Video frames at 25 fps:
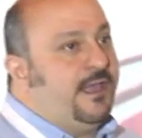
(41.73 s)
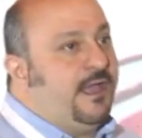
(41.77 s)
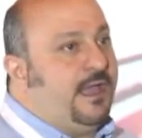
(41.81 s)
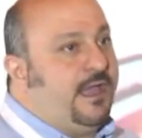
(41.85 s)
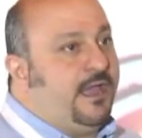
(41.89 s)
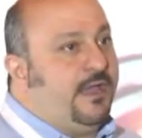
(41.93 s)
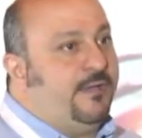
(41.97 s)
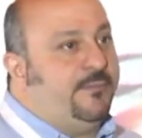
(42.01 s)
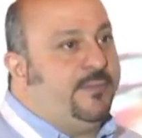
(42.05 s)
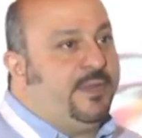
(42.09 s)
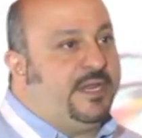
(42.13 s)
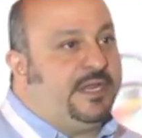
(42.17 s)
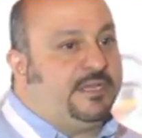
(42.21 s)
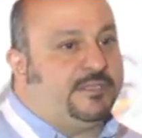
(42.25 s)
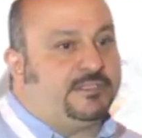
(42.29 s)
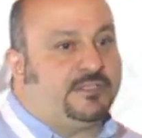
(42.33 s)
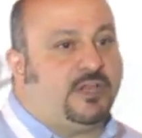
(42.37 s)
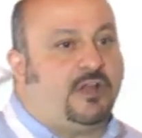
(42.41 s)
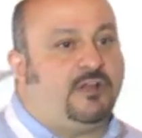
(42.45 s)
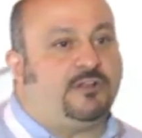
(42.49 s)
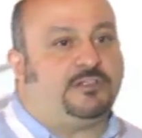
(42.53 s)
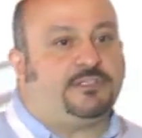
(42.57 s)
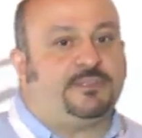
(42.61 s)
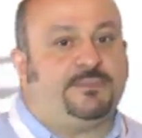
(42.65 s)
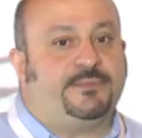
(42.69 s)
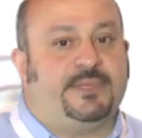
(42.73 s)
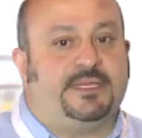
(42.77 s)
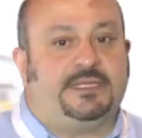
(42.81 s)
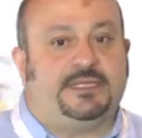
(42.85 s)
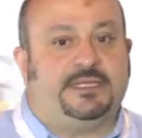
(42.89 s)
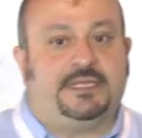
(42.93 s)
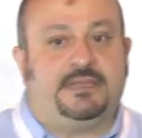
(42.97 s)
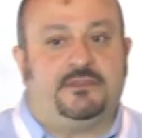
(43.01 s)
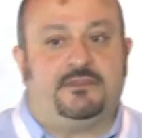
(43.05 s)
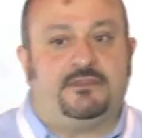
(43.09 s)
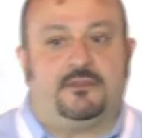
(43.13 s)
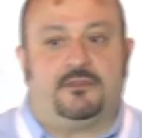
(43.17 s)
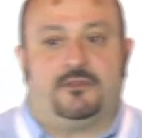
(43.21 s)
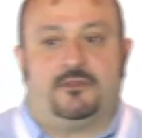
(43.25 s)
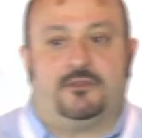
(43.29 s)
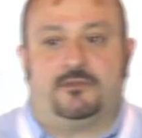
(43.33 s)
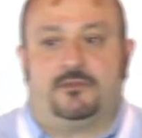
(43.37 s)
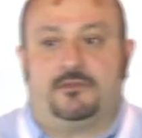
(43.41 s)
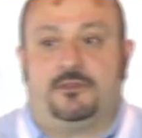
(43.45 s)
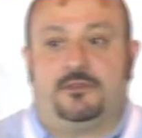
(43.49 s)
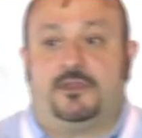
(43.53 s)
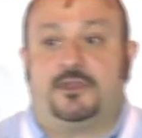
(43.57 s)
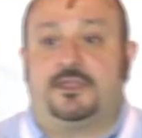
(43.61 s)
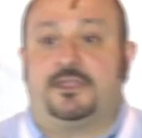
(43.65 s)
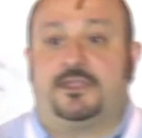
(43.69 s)
because ultimately the
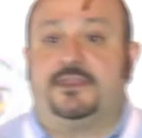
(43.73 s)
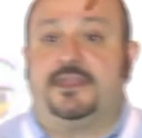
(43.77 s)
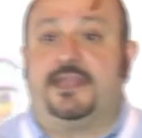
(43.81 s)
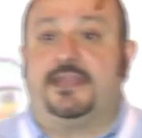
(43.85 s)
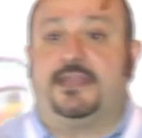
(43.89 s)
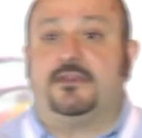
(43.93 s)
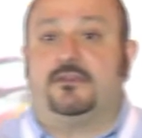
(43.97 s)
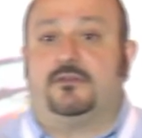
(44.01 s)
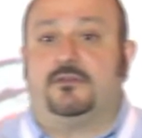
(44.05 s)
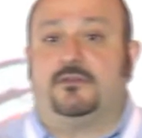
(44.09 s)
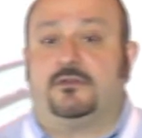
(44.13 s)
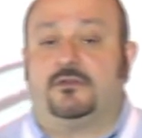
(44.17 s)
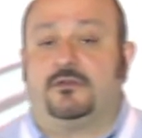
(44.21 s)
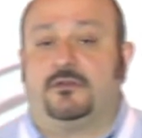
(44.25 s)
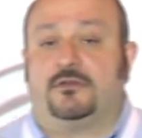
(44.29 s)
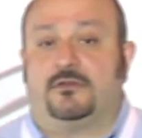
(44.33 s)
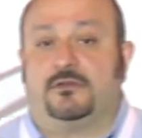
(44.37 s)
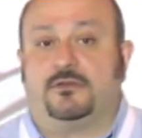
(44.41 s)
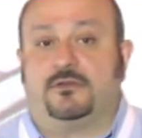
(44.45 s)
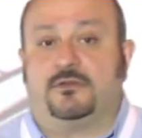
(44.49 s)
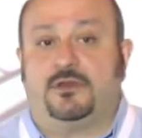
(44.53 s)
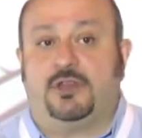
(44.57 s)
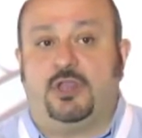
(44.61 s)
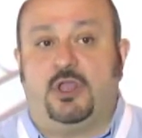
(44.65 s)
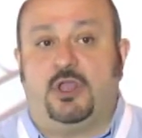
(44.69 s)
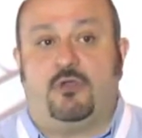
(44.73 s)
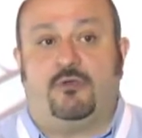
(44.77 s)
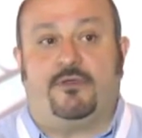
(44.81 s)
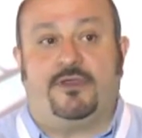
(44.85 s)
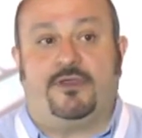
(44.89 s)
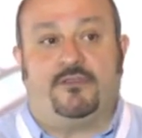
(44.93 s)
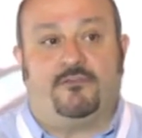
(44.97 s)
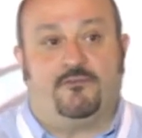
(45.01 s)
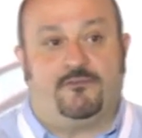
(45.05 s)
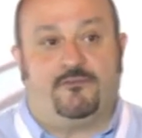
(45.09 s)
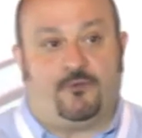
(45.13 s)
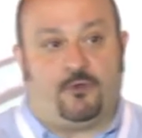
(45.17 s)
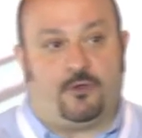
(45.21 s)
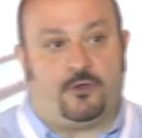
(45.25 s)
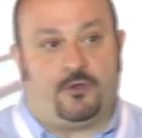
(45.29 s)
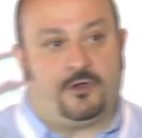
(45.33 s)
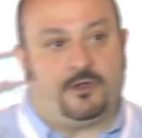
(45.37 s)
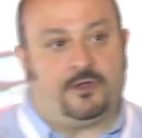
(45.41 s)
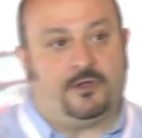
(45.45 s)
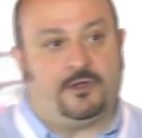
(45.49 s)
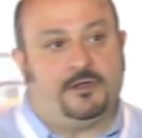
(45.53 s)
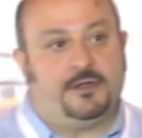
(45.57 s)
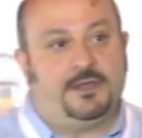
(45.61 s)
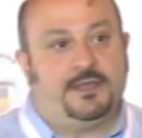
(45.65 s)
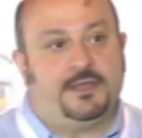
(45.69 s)
look that you're going
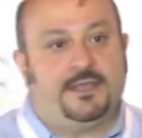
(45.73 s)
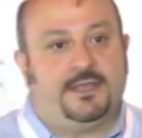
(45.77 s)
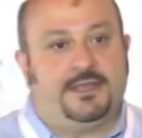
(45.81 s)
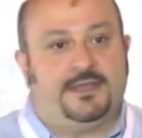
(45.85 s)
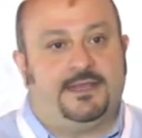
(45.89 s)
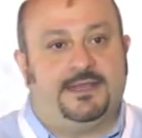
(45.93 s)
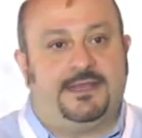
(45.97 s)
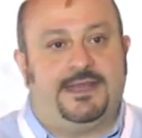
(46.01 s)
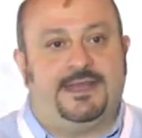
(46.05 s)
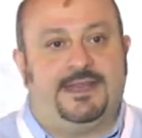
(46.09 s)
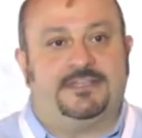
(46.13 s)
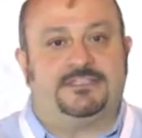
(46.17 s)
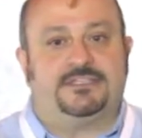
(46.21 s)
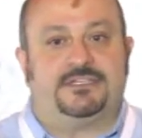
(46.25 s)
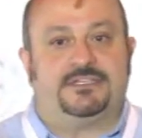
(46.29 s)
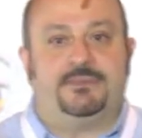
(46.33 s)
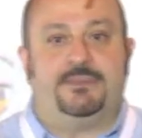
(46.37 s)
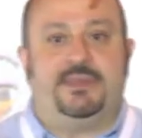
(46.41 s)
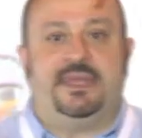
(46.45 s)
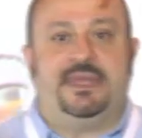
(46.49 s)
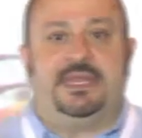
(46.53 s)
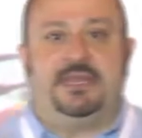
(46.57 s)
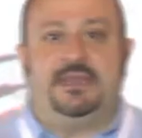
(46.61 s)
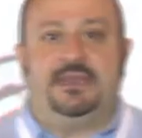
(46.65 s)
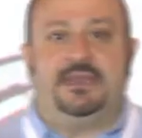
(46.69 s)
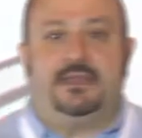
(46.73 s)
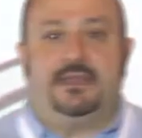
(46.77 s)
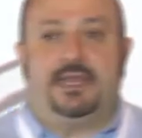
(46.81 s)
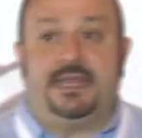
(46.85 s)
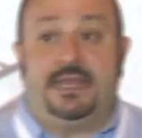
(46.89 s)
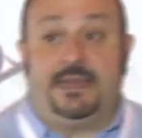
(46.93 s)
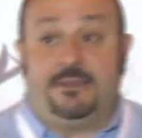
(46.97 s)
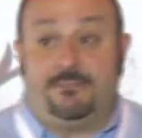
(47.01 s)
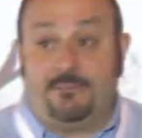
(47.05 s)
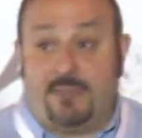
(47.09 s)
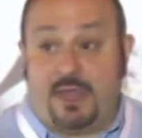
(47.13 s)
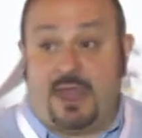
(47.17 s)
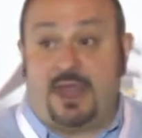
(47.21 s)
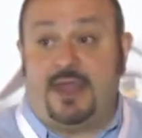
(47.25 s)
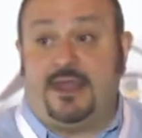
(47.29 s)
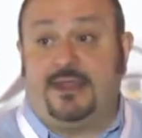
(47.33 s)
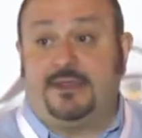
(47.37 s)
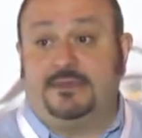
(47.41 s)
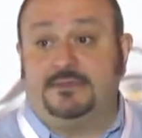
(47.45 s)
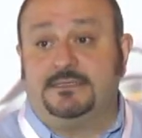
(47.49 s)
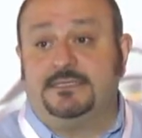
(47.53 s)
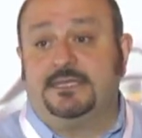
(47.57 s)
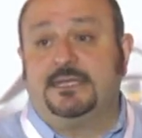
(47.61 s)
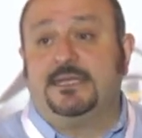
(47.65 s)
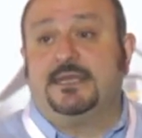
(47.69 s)
for needs to be in
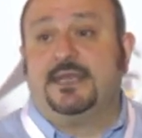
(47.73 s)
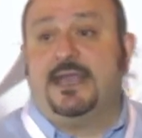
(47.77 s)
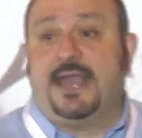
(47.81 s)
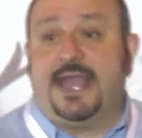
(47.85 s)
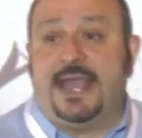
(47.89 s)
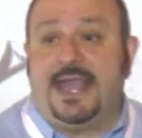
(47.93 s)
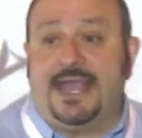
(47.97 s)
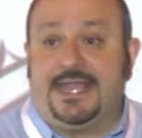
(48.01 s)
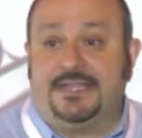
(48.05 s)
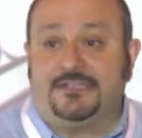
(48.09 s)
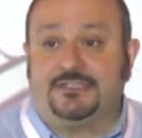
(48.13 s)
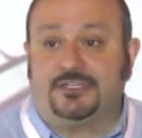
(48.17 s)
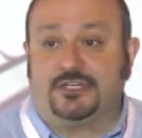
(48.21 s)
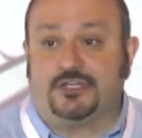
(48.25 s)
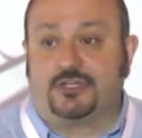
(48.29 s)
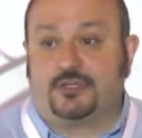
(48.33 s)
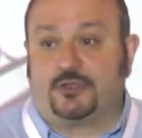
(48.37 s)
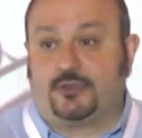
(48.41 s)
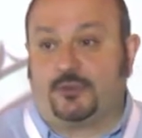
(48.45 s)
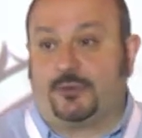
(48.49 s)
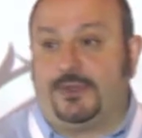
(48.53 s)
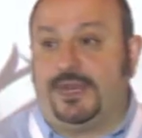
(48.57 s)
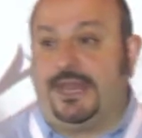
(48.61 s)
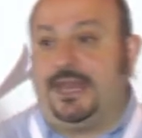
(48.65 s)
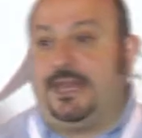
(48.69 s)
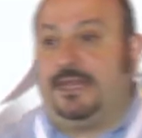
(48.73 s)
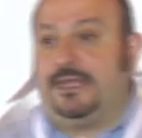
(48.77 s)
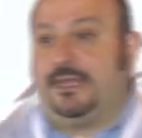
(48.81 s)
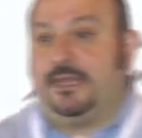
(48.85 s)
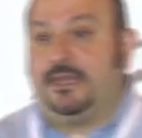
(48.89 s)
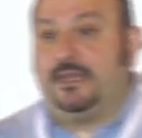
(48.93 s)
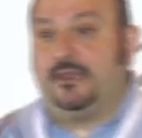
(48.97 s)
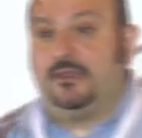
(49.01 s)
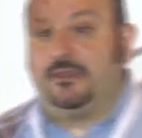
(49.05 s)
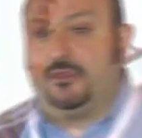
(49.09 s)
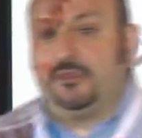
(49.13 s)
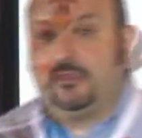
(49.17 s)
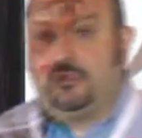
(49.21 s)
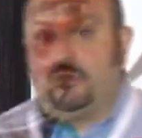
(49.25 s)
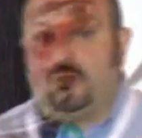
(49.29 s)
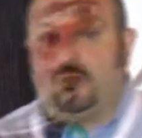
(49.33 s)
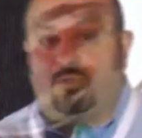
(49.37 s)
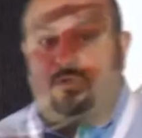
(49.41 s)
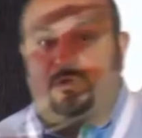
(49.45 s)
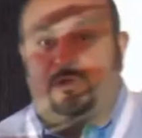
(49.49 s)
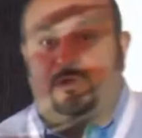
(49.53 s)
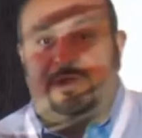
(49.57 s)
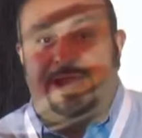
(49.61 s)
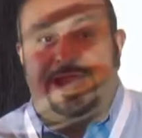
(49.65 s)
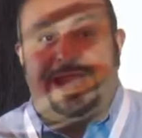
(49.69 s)
mind as you're creating
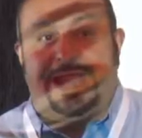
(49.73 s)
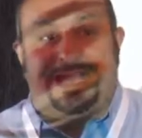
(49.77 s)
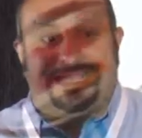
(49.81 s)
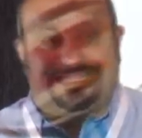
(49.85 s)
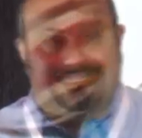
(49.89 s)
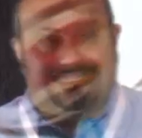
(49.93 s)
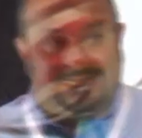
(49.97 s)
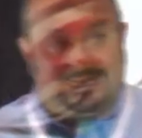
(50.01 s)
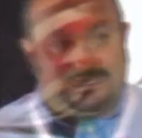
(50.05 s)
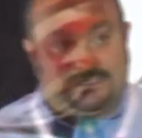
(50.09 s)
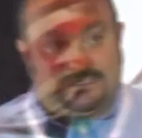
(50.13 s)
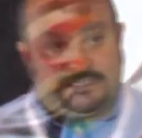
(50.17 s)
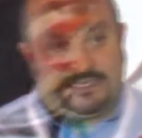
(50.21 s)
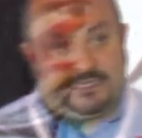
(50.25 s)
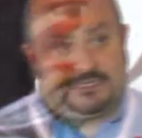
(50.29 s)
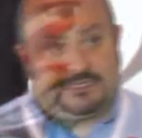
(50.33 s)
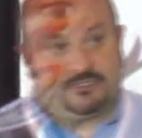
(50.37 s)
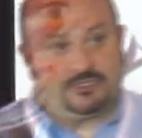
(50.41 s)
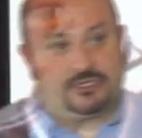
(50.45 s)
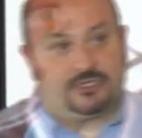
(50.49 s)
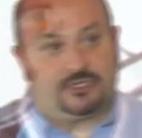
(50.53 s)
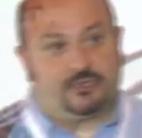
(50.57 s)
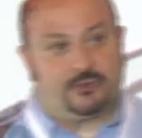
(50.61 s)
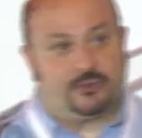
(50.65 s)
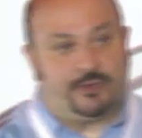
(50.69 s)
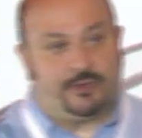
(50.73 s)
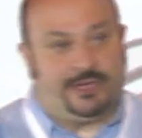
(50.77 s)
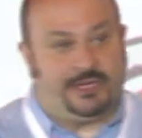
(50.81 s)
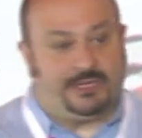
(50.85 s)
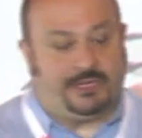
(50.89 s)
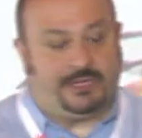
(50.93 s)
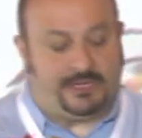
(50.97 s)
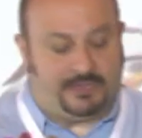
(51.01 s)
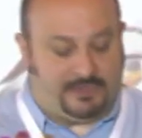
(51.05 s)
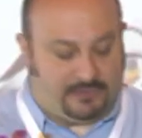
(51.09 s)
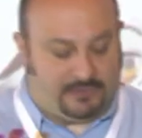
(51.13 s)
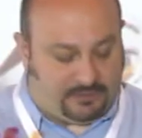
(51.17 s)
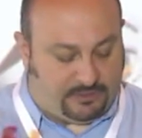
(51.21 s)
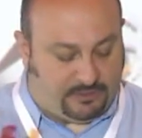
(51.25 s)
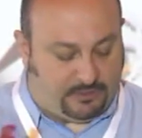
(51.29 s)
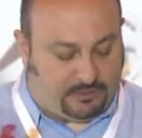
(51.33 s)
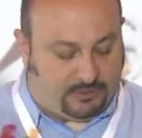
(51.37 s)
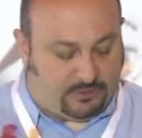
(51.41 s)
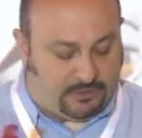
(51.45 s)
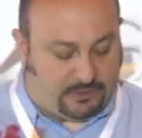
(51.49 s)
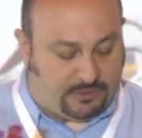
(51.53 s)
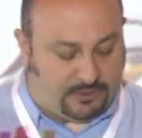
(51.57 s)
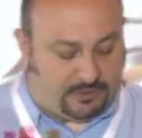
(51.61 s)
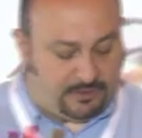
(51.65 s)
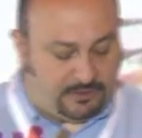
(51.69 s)
your assets, as you're creating
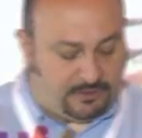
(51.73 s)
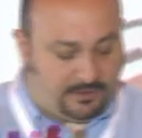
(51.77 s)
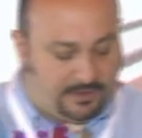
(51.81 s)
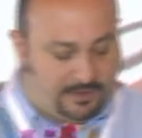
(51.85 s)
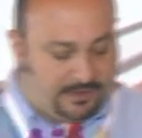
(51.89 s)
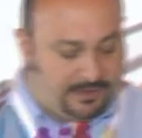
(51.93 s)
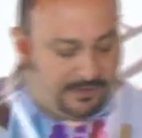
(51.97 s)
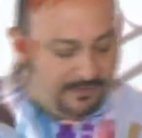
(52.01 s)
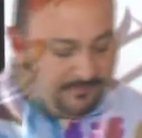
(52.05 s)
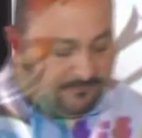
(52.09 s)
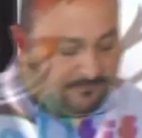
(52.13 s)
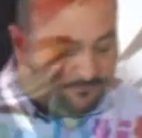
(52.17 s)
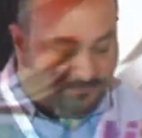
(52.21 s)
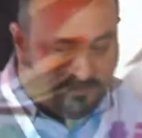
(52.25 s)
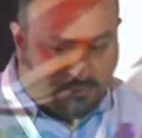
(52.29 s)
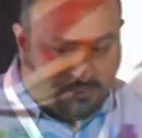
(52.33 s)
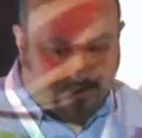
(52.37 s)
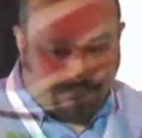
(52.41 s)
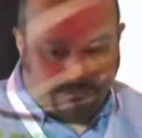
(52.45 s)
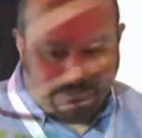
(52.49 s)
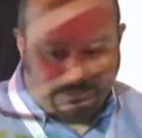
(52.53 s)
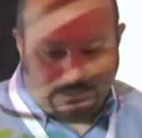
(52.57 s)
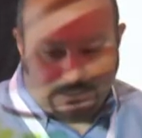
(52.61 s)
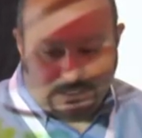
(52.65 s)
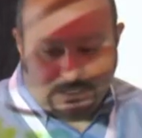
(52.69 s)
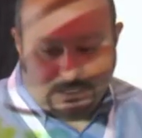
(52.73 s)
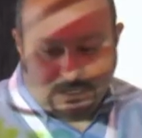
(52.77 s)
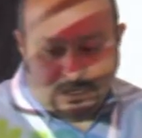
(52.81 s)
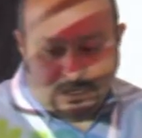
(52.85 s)
your figures.